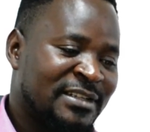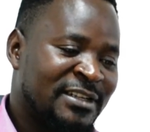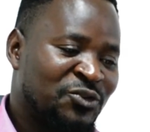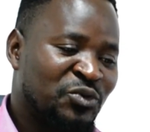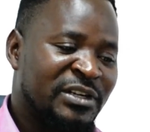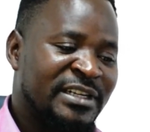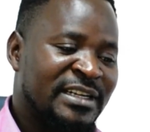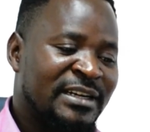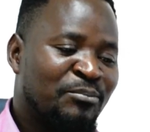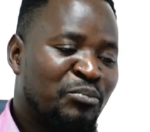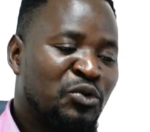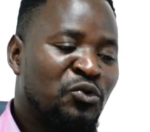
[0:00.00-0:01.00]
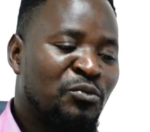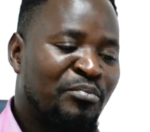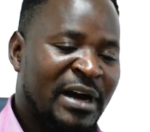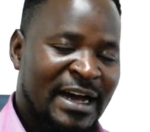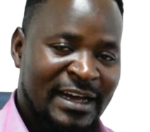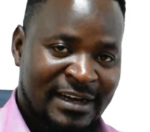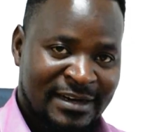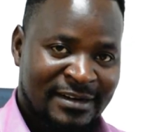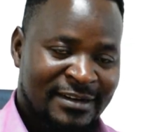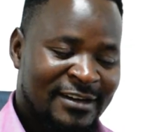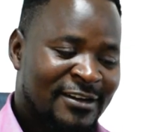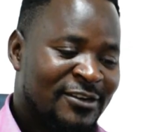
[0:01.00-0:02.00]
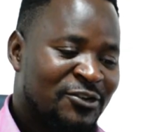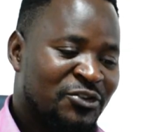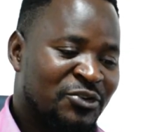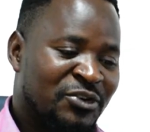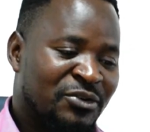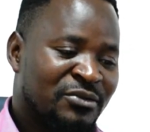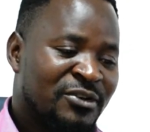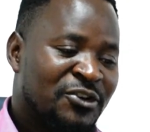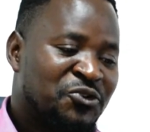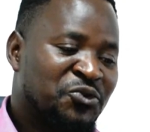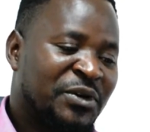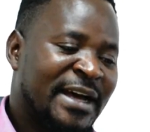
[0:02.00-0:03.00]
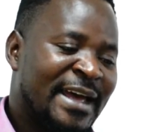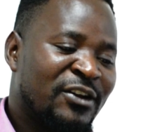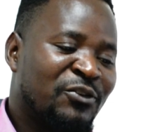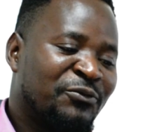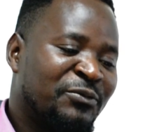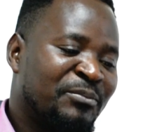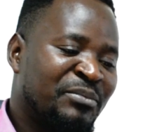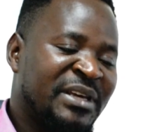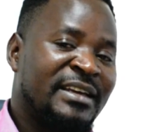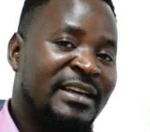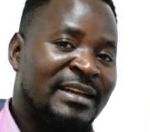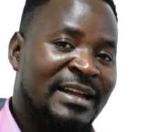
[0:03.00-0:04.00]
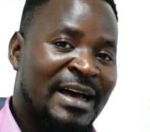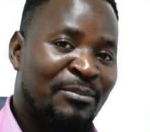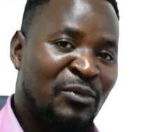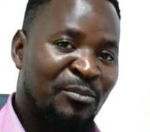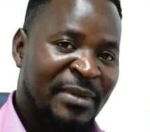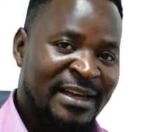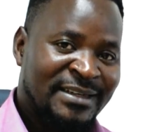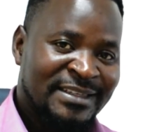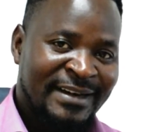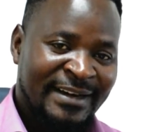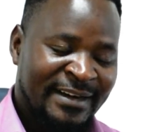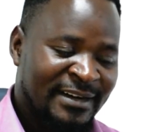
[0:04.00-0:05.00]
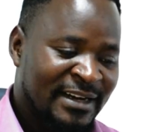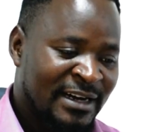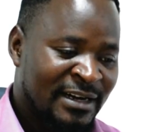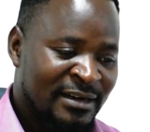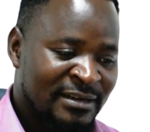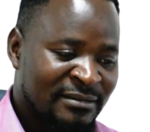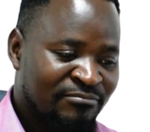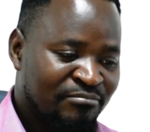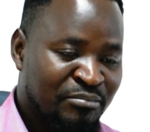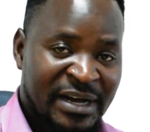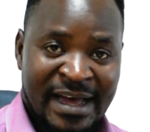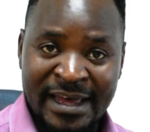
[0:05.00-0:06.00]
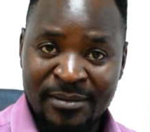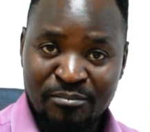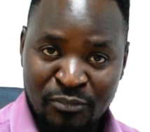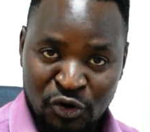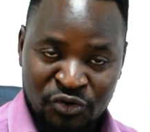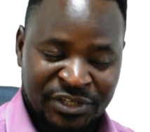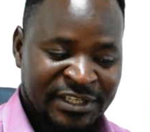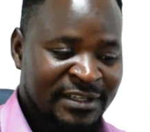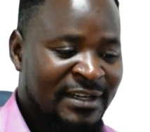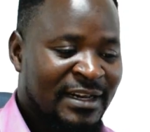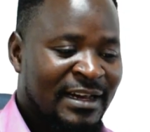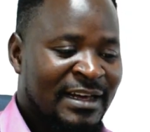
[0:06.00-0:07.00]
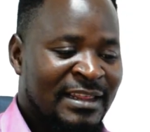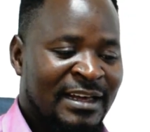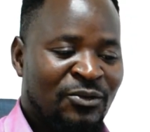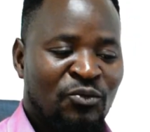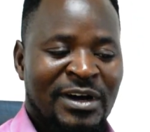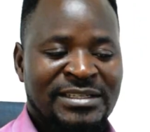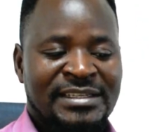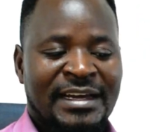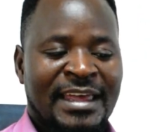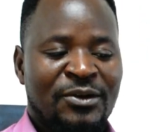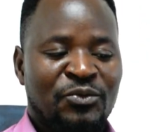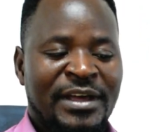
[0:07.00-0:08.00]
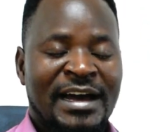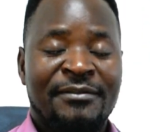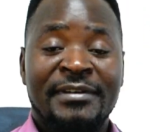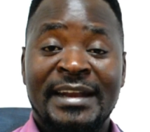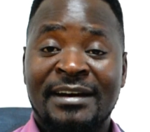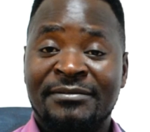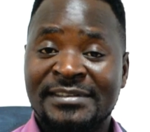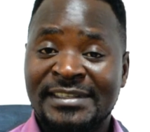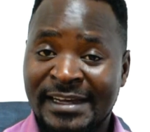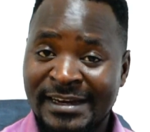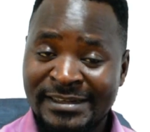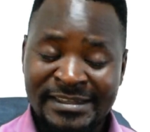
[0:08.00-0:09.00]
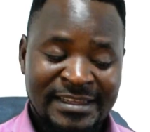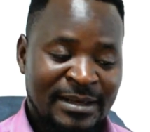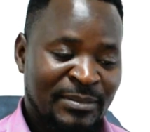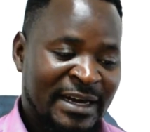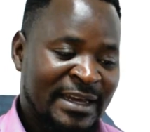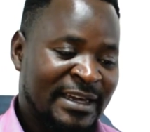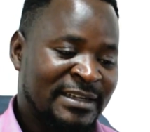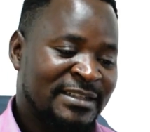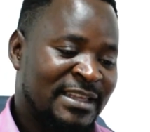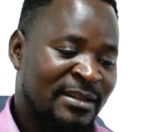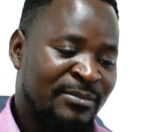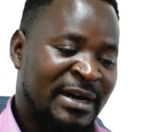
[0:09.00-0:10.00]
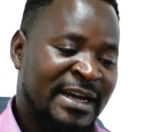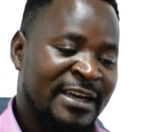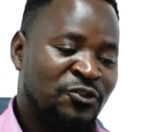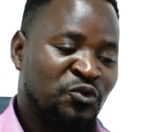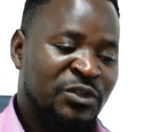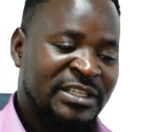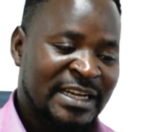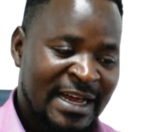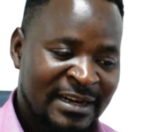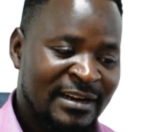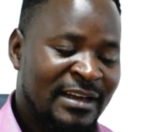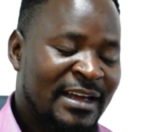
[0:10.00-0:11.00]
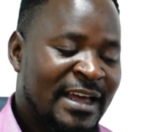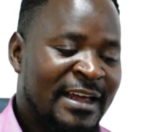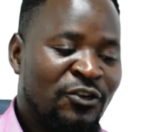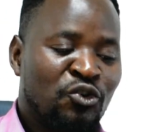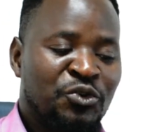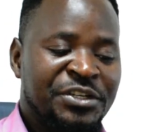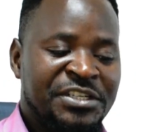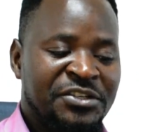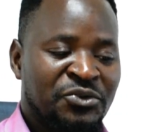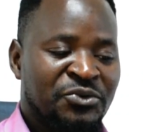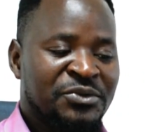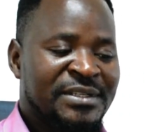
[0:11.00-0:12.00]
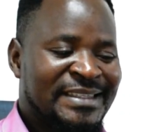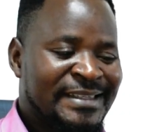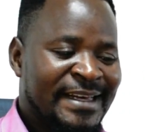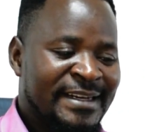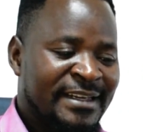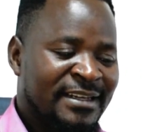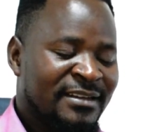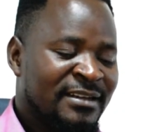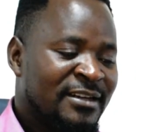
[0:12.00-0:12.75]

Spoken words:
It will pull back, to kind of be in a momentary buy mode. And then once again, we have enough sellers in the market, then the market will turn and continue selling.